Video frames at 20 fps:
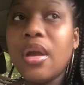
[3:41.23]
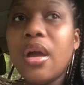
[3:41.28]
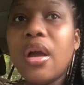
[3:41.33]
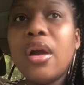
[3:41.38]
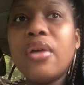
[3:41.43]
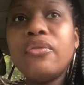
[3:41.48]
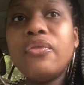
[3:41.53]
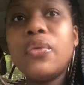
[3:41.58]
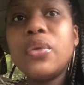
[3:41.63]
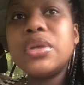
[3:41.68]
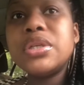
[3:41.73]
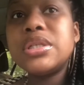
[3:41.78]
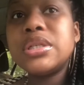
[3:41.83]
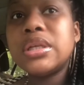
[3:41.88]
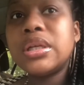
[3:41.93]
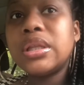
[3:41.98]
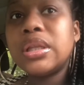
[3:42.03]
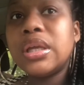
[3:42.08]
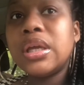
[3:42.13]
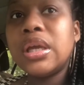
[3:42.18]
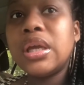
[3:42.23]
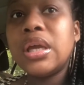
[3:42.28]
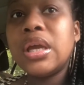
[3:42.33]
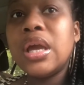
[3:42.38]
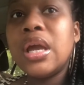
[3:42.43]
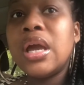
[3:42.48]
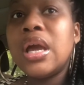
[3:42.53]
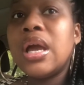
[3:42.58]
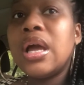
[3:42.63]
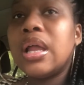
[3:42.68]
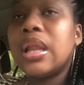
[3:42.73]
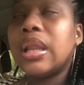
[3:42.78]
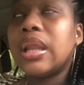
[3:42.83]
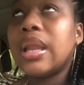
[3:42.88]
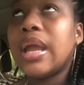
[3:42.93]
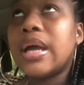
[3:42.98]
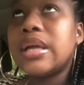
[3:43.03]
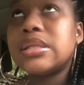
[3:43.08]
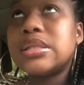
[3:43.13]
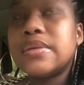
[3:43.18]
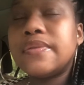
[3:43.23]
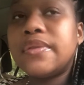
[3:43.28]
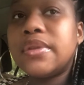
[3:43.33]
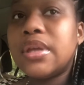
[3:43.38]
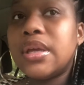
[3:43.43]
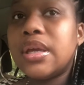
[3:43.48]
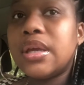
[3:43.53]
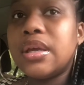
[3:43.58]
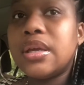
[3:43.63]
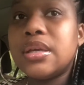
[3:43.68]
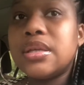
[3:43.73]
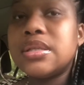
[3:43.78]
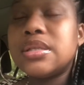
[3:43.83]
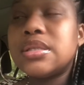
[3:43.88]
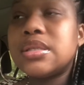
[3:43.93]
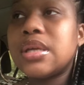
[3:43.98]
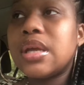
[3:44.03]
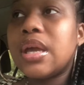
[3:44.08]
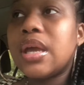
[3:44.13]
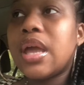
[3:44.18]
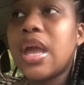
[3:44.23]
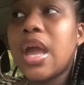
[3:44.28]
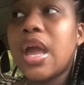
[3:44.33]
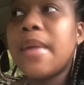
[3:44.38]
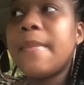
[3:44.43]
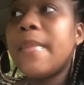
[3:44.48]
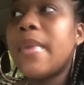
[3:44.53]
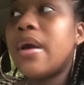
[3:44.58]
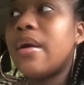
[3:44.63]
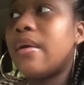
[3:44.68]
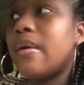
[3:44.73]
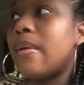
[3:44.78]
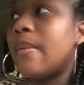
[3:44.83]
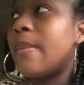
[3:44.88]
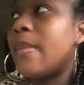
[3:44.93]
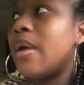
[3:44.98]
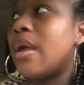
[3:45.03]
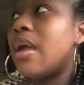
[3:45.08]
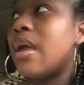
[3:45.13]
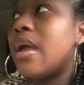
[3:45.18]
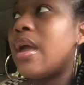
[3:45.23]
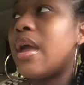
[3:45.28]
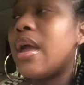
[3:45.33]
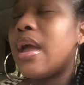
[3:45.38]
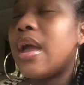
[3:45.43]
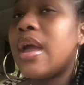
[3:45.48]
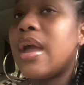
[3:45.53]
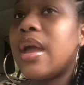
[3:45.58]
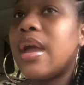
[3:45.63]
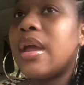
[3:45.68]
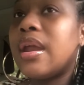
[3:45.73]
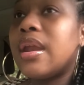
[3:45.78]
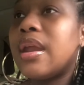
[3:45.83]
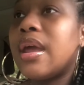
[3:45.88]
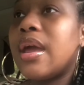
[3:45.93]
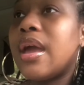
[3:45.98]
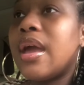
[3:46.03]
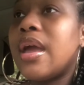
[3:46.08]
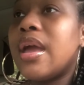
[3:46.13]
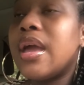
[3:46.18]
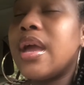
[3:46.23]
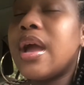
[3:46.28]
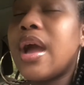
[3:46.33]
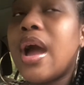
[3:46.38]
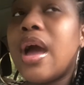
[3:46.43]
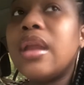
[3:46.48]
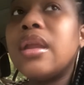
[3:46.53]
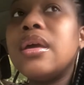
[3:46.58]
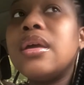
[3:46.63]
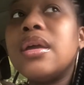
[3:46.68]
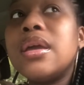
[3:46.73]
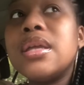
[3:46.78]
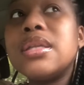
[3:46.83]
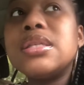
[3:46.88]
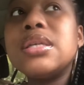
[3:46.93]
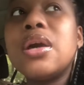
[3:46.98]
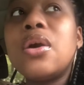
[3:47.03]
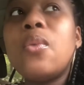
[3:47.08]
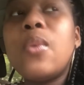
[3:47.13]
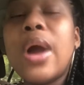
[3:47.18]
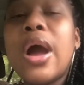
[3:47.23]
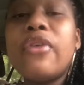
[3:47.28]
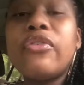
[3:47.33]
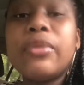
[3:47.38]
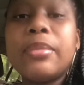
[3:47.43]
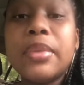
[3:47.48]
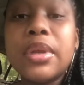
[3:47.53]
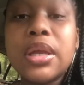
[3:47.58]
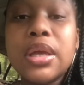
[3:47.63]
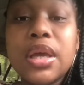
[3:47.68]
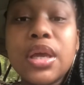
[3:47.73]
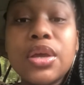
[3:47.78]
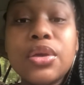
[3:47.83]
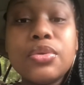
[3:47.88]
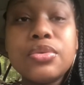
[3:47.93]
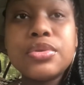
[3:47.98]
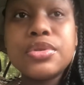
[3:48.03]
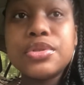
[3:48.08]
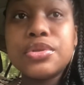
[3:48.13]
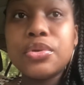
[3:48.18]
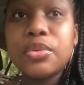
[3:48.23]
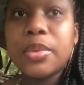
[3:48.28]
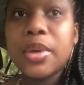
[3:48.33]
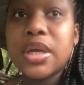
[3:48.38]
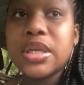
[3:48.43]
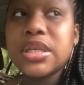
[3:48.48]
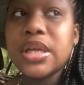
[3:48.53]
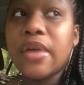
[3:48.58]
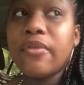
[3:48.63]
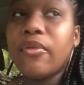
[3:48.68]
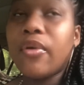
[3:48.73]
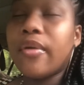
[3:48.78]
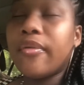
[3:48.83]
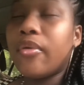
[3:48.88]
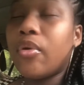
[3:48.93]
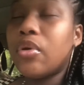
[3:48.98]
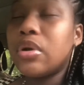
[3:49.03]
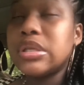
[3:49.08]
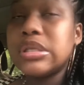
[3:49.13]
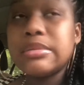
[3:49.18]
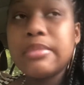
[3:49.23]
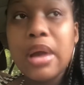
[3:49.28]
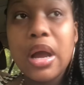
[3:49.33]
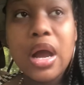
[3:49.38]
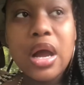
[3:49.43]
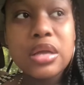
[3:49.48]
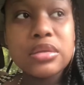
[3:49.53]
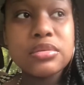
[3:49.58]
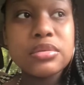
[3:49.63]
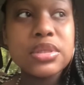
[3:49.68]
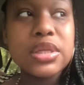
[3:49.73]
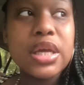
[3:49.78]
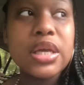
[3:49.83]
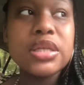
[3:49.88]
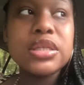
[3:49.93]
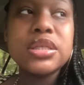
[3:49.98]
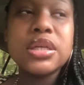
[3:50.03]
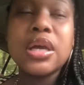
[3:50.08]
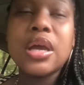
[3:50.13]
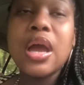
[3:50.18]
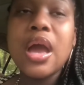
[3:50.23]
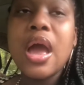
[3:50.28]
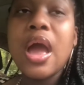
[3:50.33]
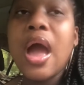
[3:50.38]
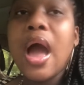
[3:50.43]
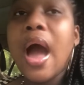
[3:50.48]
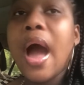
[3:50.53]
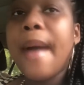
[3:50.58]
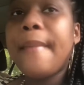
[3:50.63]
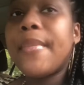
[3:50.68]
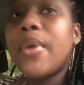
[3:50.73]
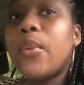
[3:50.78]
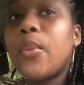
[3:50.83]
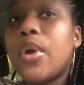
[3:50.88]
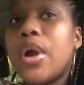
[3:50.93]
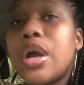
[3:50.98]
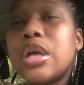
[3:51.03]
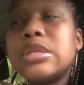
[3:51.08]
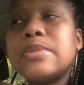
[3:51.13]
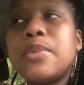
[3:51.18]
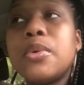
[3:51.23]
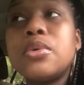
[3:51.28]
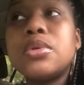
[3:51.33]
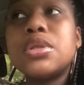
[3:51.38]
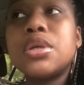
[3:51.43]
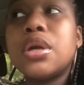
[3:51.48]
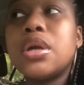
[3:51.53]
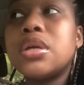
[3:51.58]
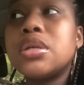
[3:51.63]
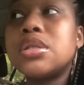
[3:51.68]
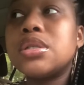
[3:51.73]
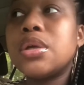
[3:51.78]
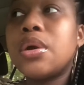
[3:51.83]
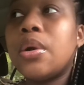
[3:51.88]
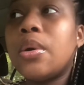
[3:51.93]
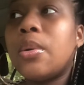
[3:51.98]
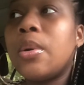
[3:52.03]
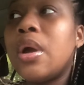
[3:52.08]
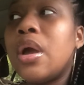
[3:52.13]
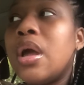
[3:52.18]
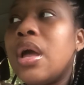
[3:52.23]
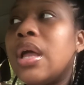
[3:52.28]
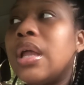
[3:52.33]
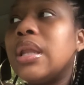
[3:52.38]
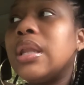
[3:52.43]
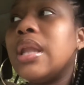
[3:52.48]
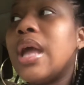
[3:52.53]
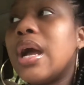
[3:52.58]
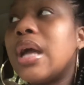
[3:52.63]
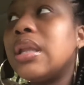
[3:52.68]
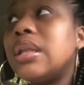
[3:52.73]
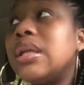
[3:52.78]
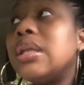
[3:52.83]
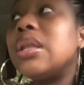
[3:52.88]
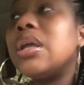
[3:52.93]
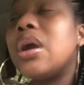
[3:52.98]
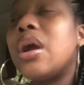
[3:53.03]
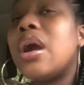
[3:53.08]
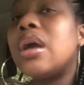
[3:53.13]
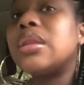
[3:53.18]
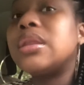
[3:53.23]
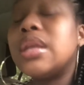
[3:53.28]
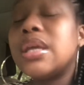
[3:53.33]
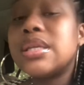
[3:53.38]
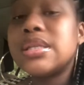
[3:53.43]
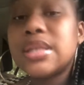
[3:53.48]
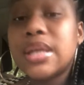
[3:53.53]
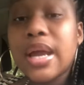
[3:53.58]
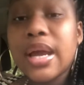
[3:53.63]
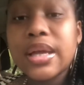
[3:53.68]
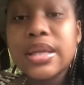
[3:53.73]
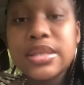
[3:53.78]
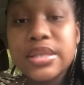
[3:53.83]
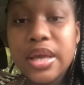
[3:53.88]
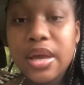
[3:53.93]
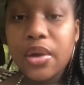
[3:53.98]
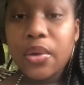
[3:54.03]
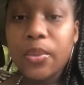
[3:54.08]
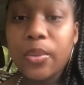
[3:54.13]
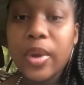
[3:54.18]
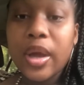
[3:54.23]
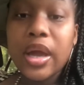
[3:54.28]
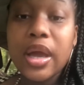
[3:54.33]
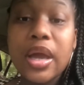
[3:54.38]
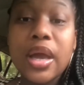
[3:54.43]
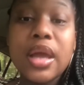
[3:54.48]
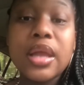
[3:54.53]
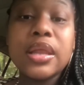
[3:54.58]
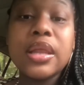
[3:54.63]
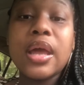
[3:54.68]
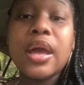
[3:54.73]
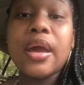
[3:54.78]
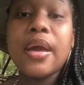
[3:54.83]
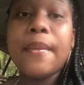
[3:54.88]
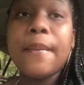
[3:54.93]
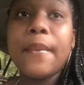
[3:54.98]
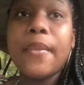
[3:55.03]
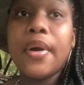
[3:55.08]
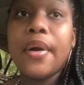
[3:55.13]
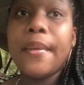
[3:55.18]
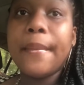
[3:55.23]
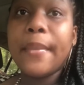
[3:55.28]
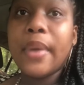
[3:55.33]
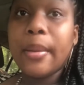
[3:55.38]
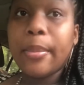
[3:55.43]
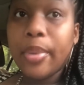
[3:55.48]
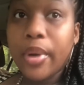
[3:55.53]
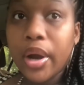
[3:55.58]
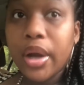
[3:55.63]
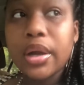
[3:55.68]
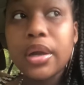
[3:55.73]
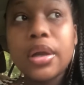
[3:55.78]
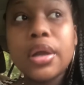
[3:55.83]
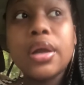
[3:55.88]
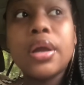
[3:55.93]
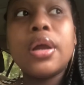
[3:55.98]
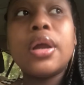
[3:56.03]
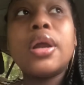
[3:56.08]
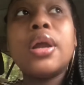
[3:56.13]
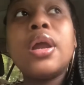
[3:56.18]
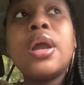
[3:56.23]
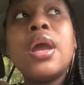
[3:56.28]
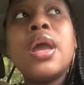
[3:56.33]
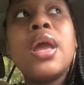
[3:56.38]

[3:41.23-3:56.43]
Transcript: Unfortunately, lots of things came up, and it took a while for me to get used to, because I've gone to my consultation. I met with her, I spoke to her. So luckily there are things that I can take away, and that my partner